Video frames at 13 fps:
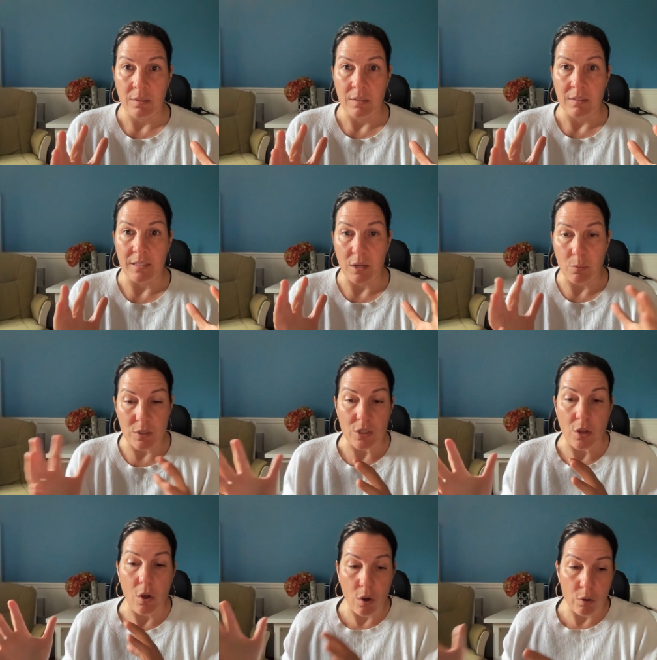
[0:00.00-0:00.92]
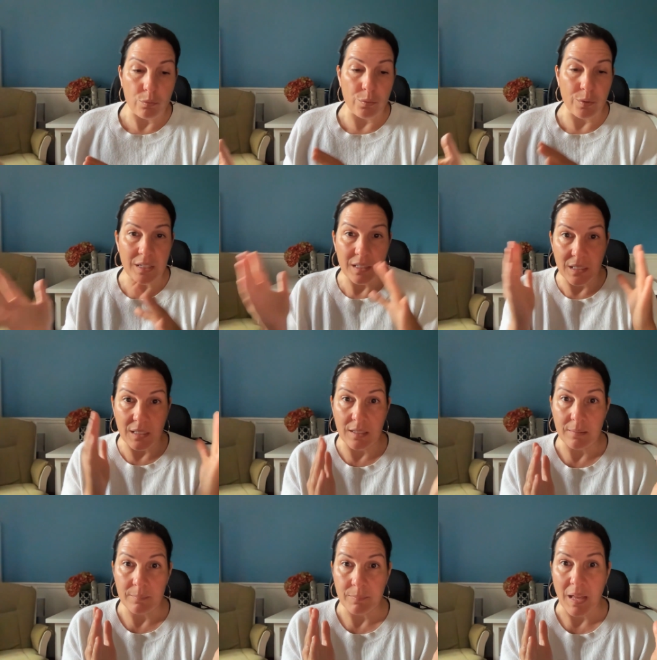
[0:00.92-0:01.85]
there was already
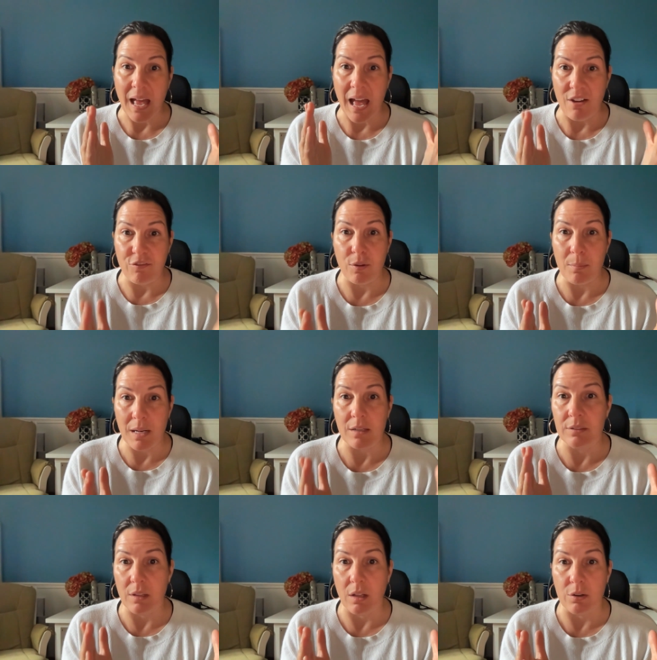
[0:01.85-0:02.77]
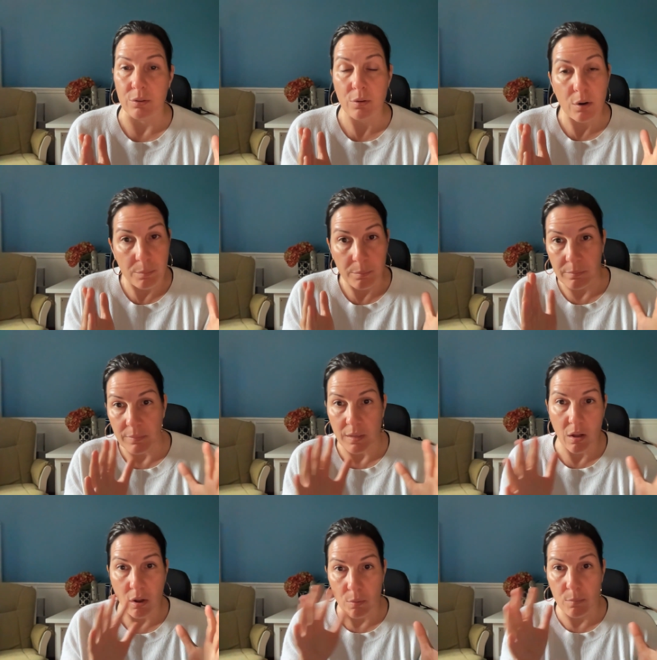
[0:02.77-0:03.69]
$500,000 or
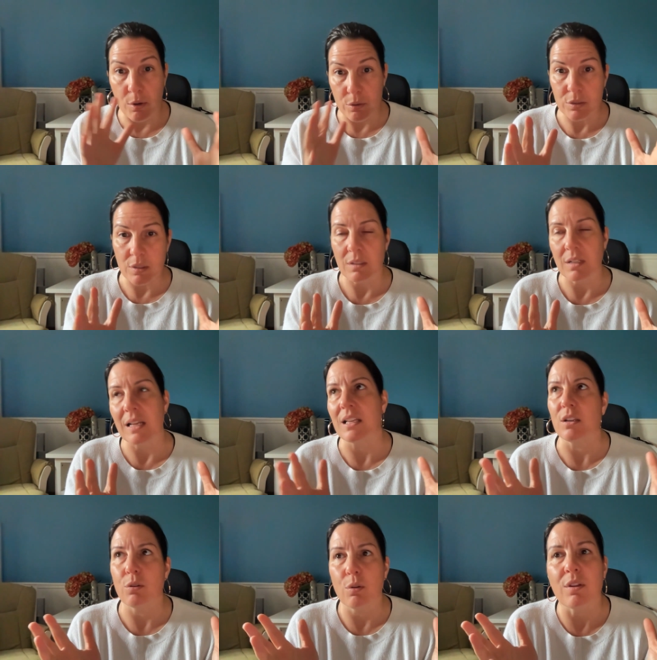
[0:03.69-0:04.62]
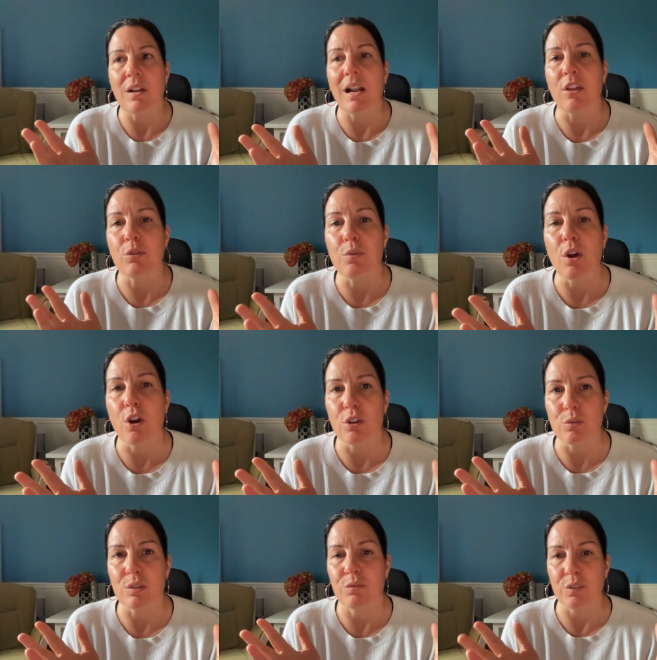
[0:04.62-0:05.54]
almost
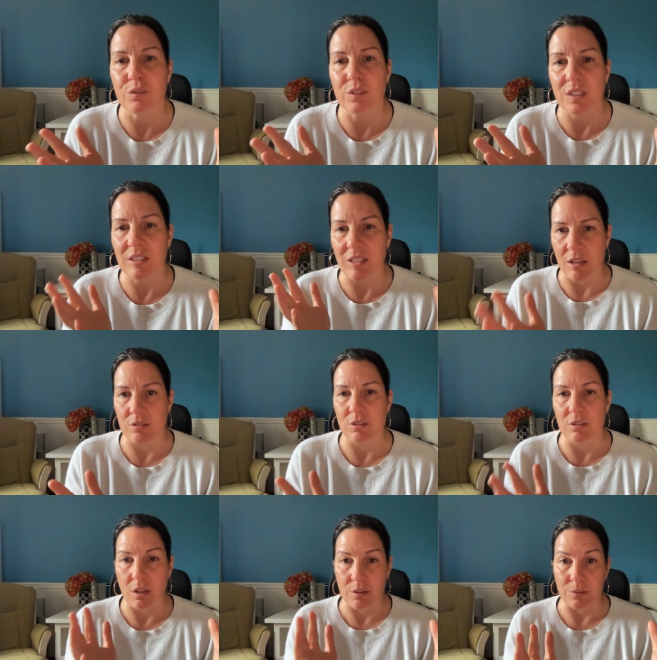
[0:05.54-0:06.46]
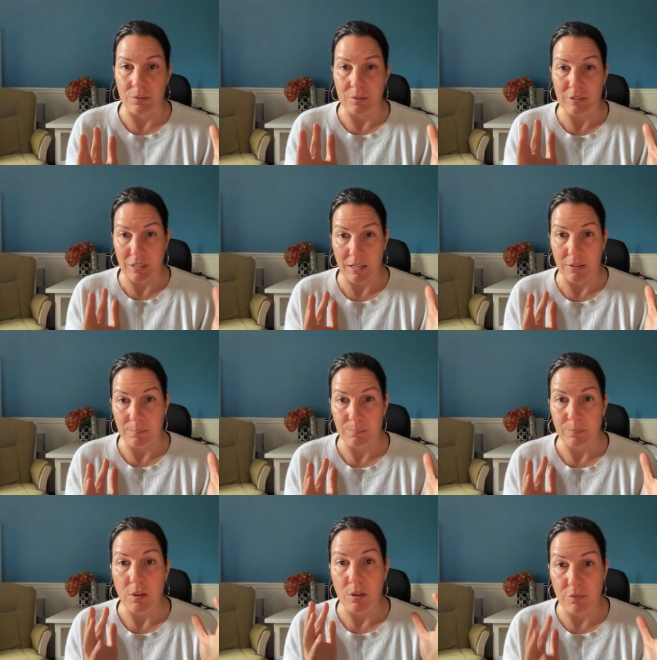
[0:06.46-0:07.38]
$350,000 there
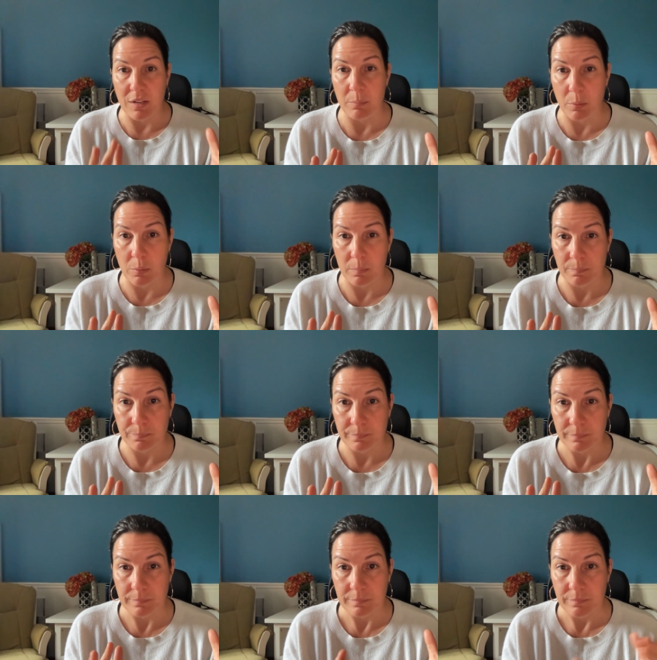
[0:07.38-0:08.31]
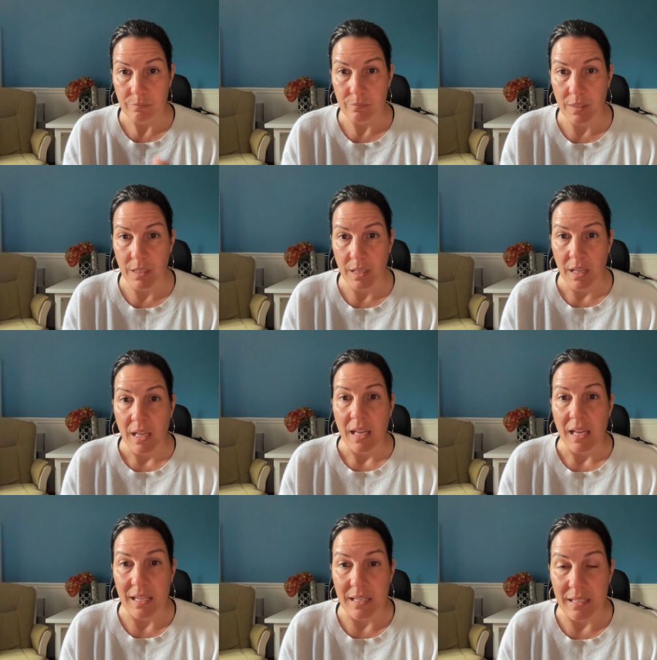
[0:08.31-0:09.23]
available.
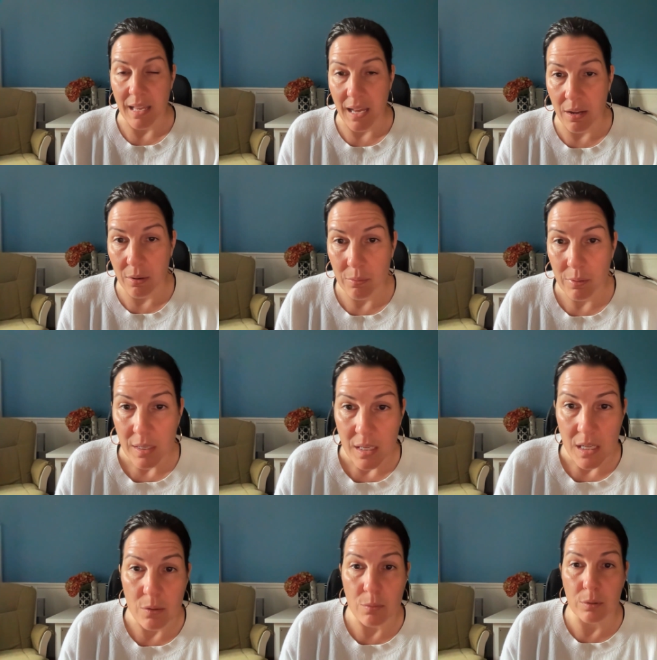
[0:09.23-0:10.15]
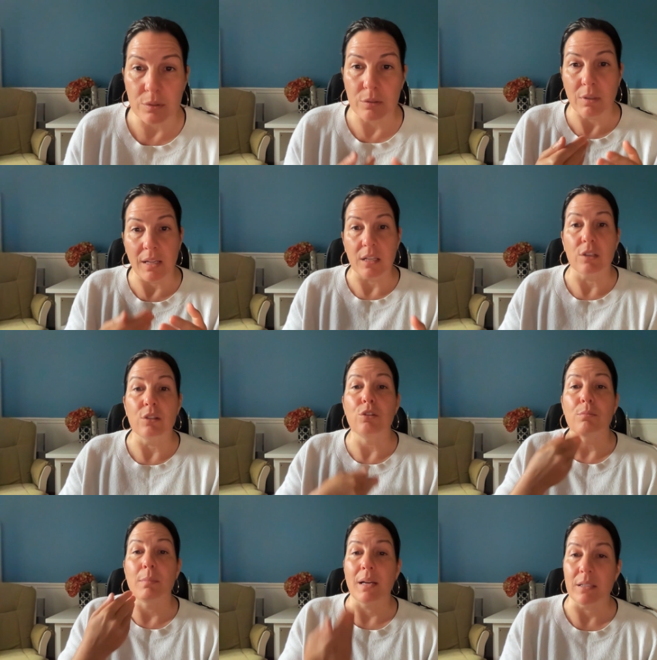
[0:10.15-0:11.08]
And now he will do like a new
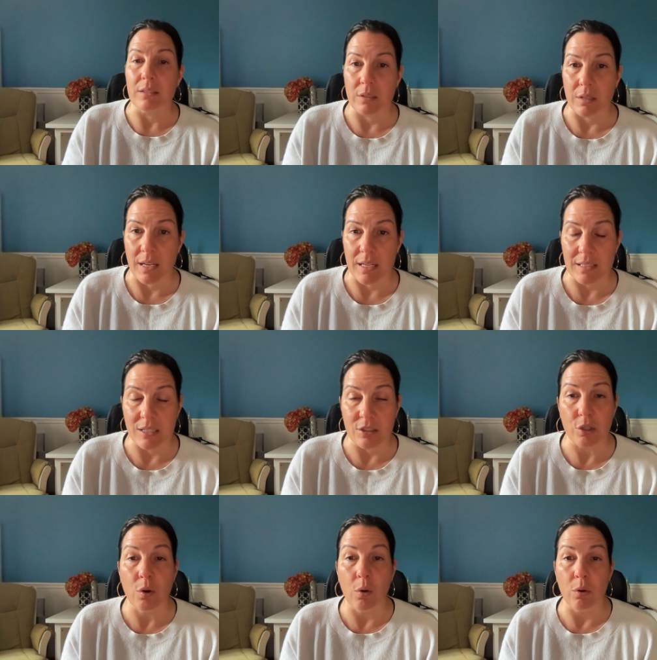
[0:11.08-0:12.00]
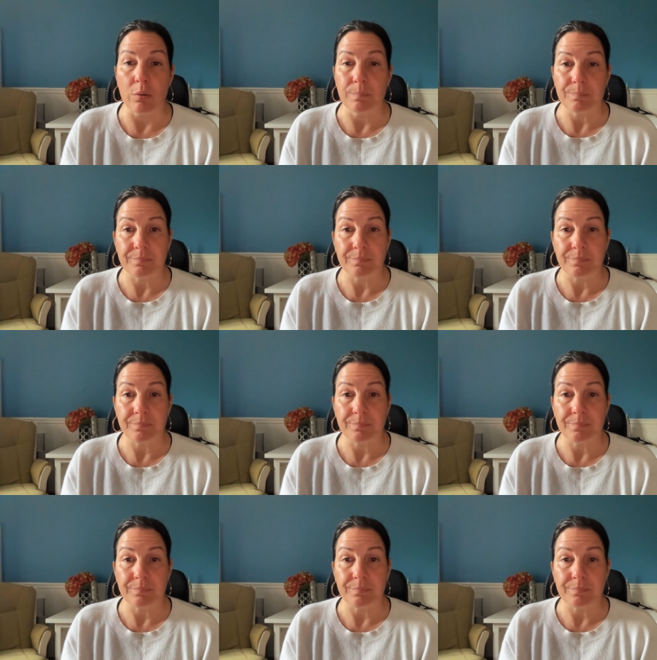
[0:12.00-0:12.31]
masterclass. And the goal,